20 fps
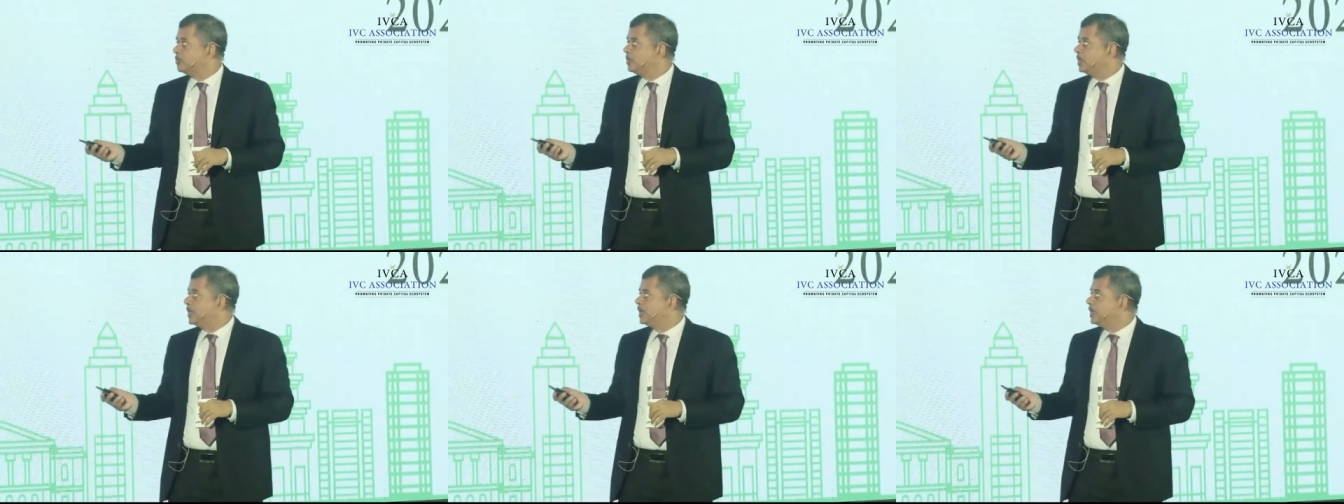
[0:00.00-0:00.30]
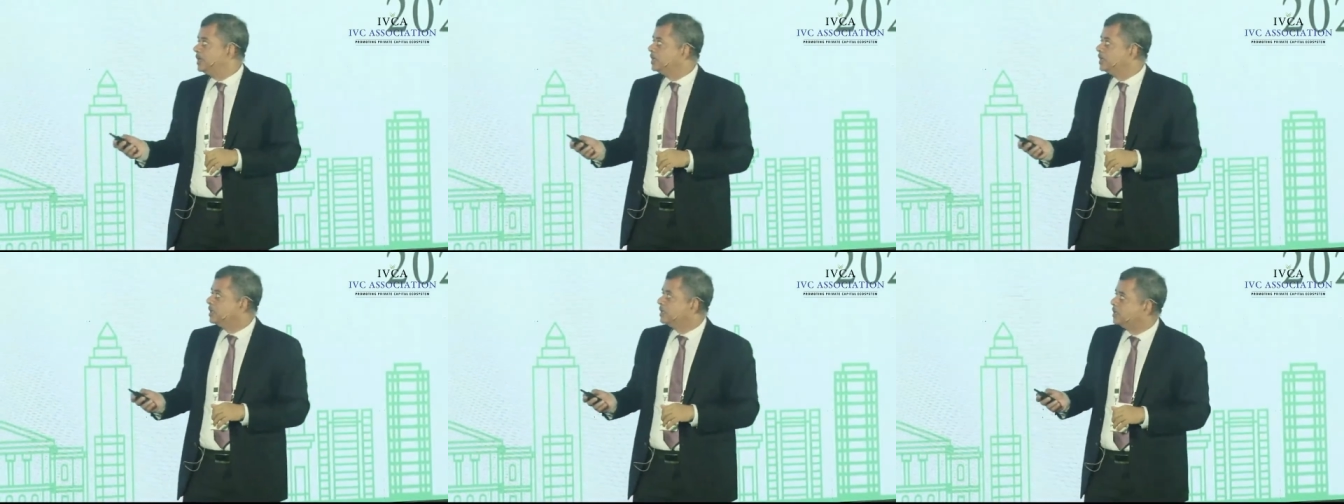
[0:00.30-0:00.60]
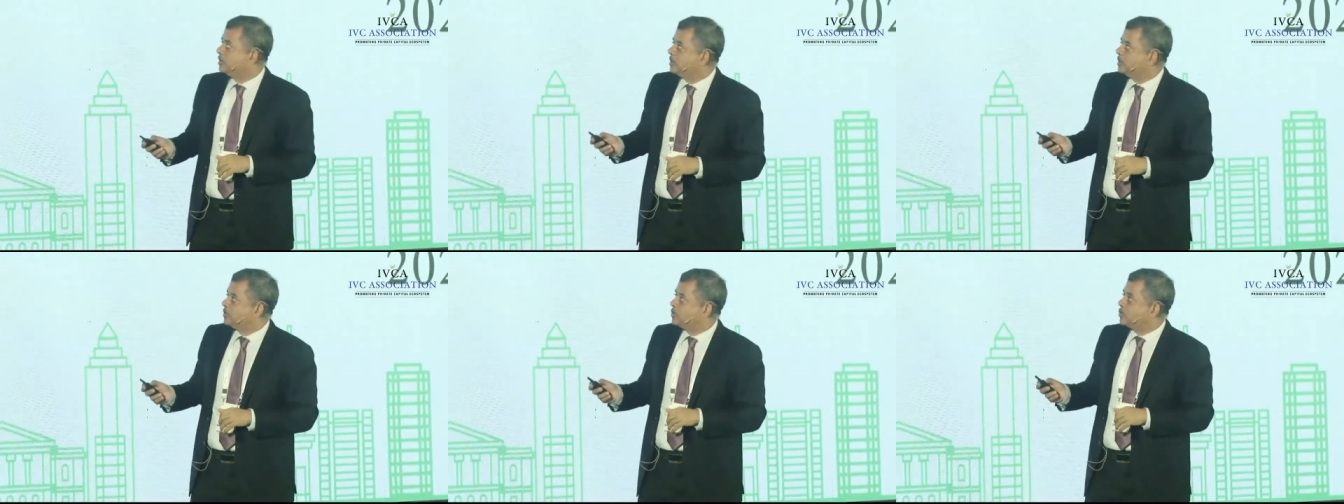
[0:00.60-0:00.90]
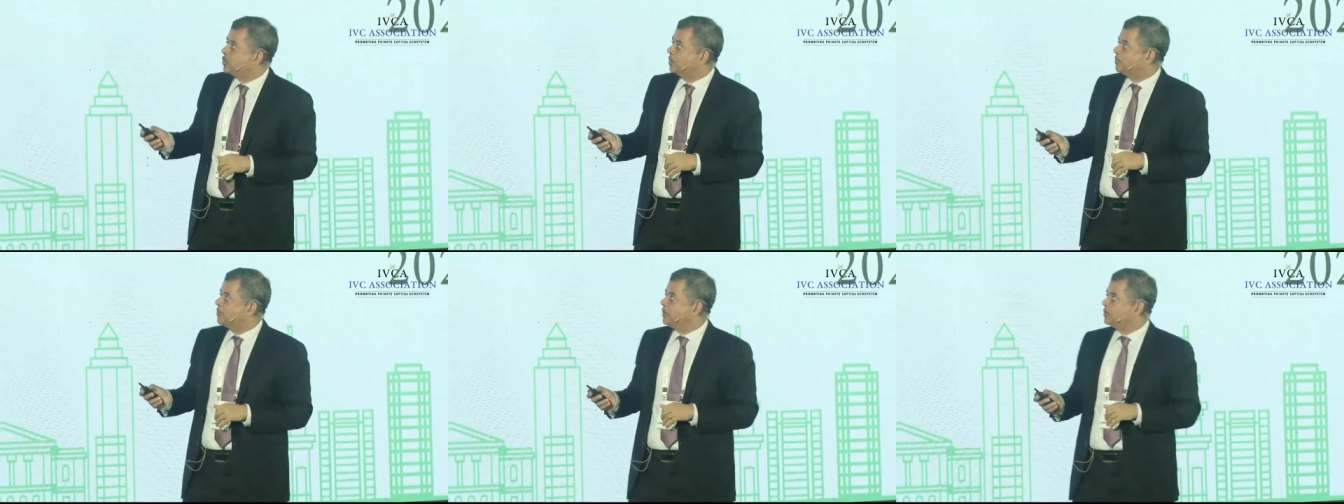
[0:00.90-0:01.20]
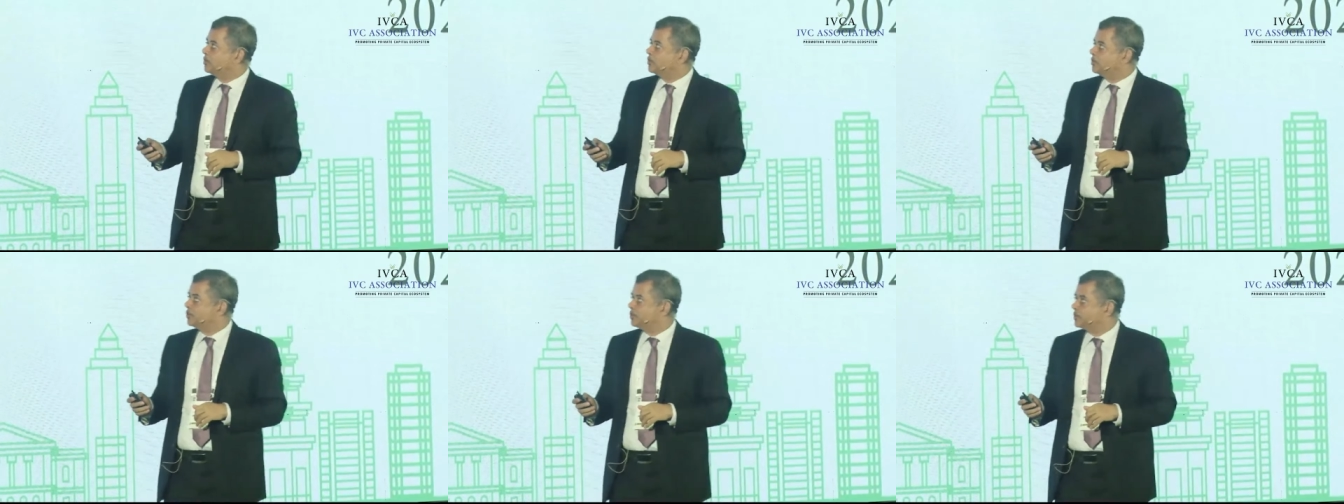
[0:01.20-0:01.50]
We have not seen these
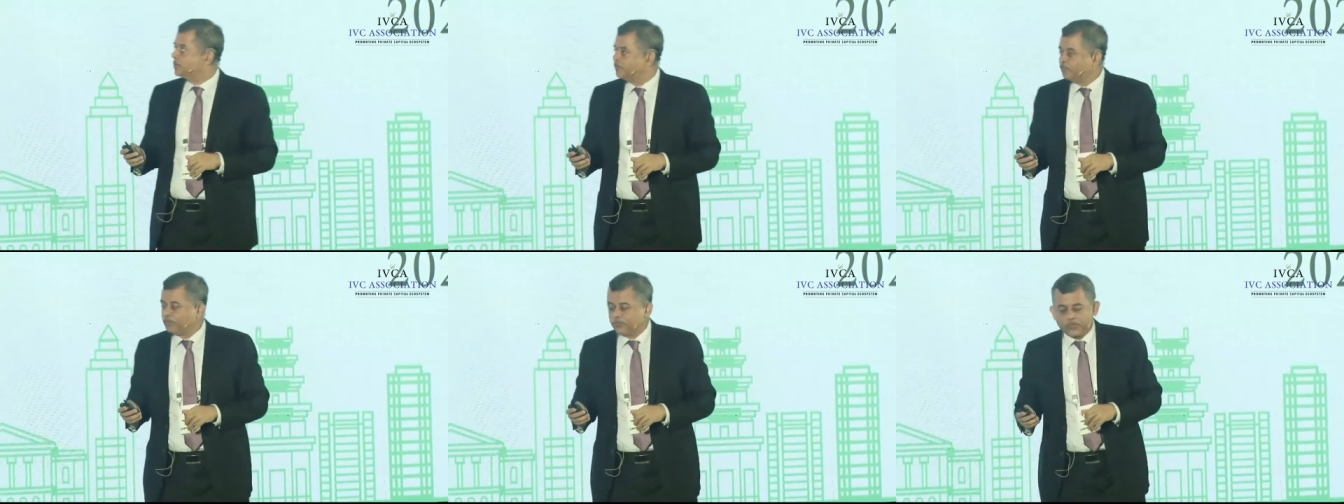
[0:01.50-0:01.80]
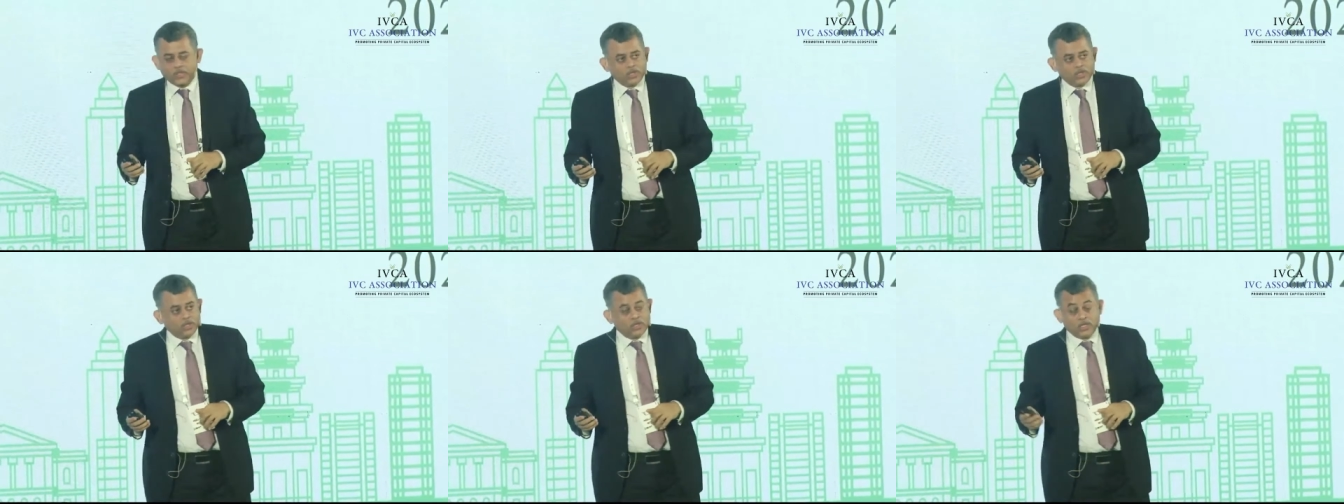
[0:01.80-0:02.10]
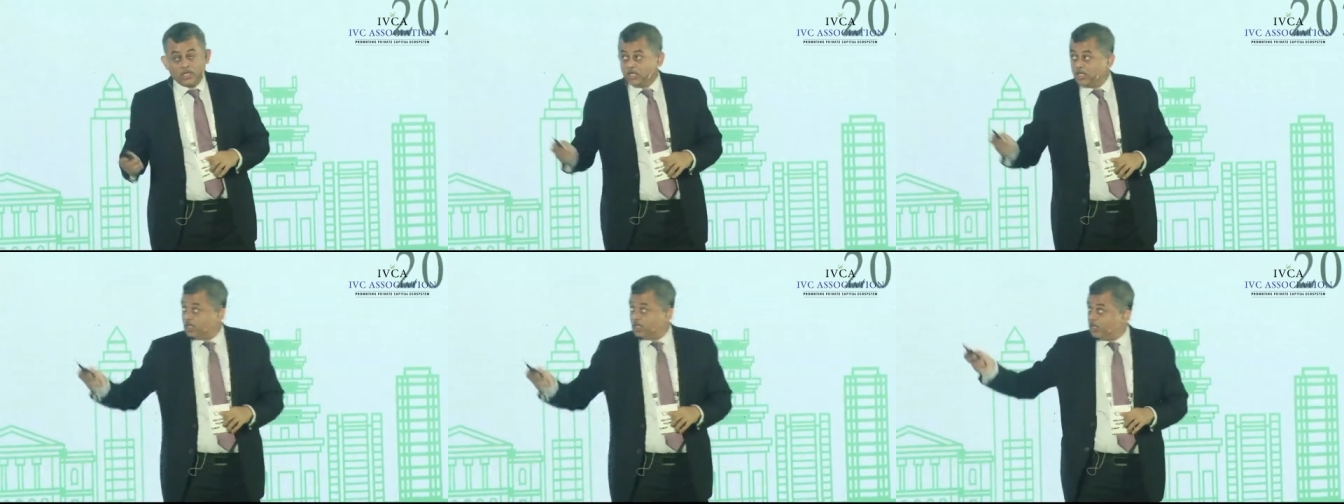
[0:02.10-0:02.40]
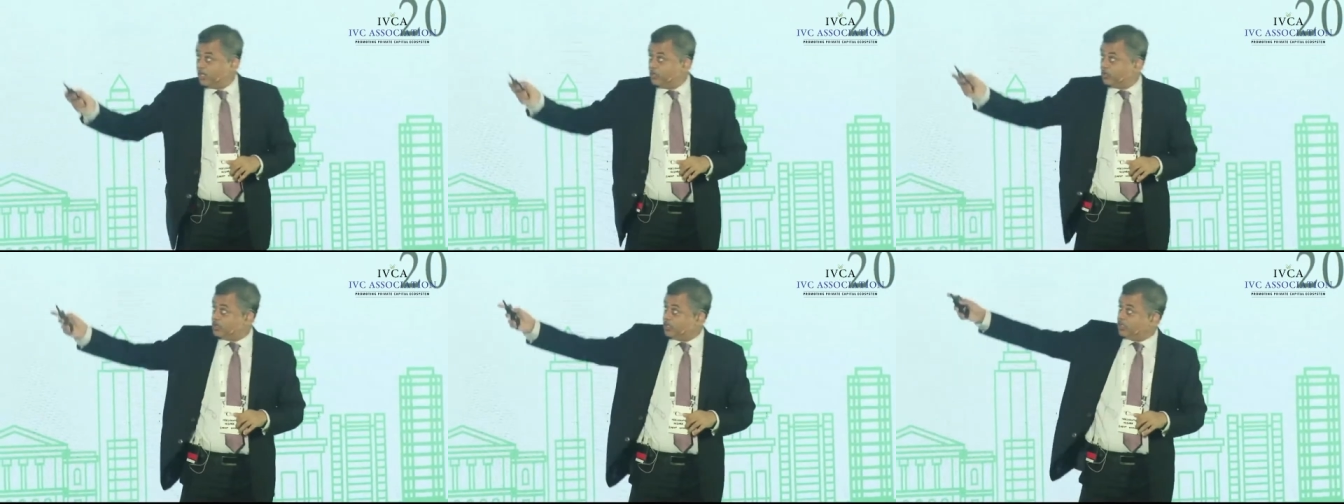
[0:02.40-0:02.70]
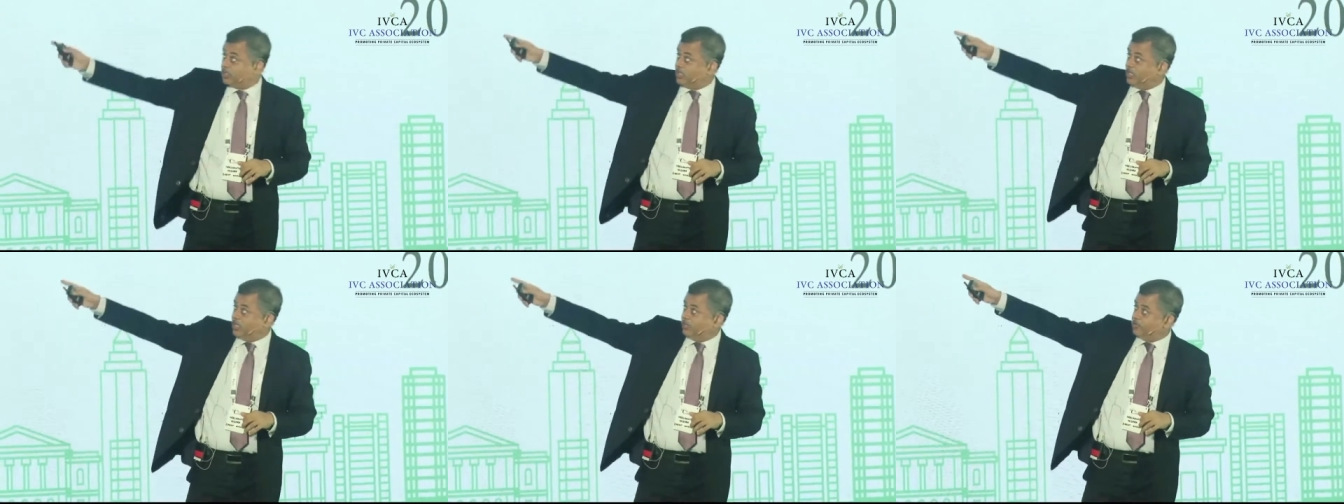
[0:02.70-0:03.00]
levels of growth
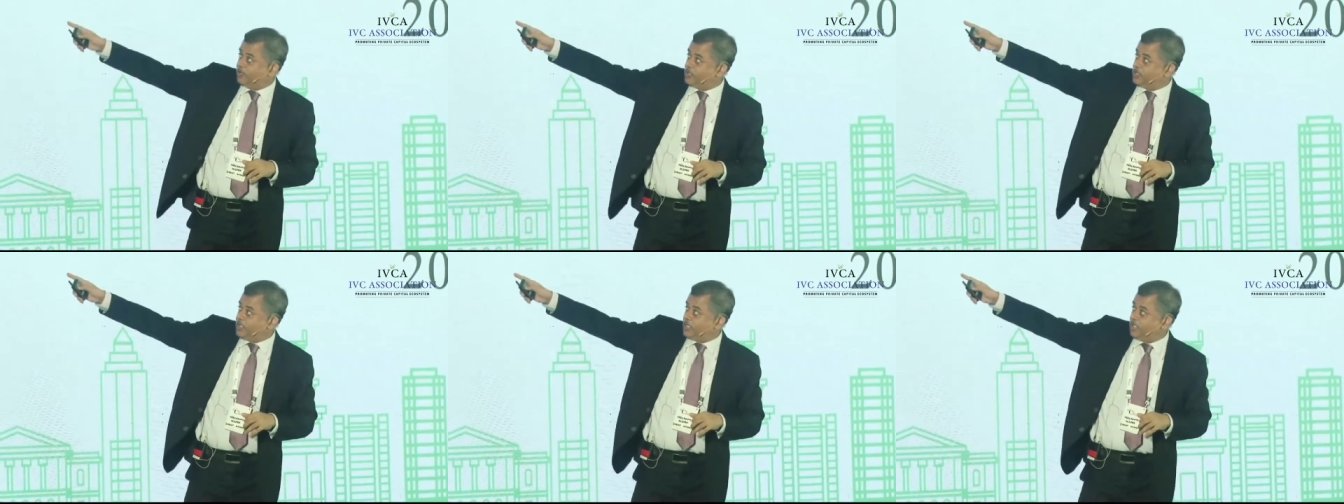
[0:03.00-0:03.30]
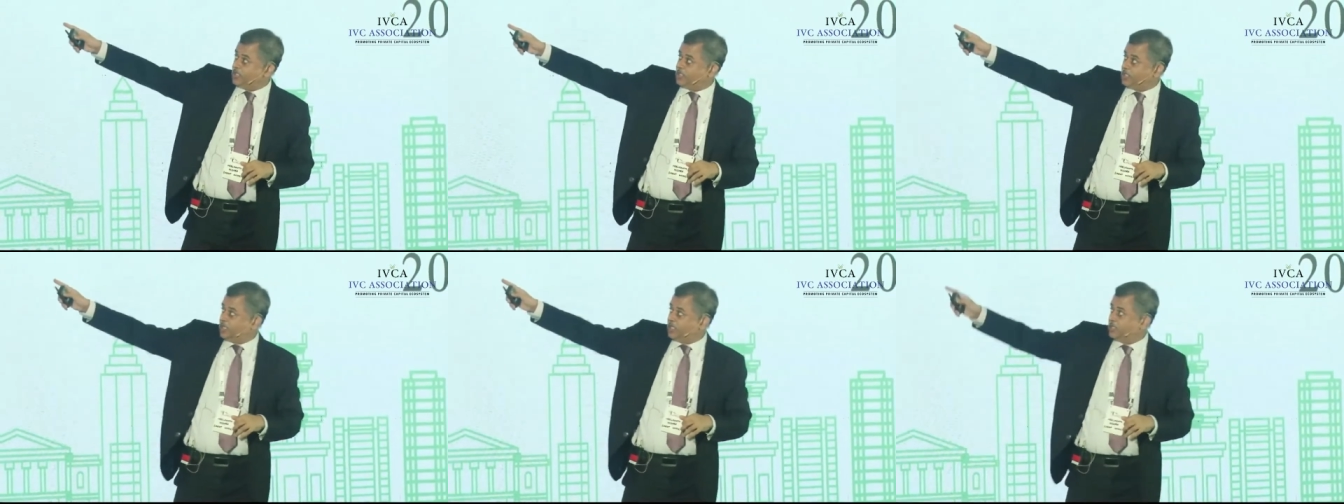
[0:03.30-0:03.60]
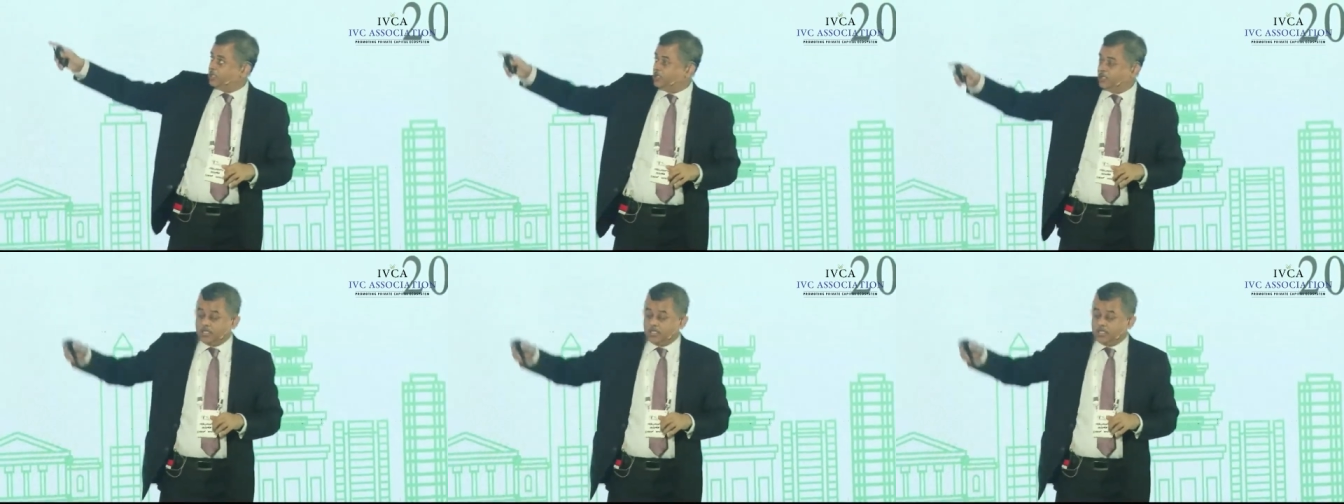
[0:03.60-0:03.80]
for a very long time.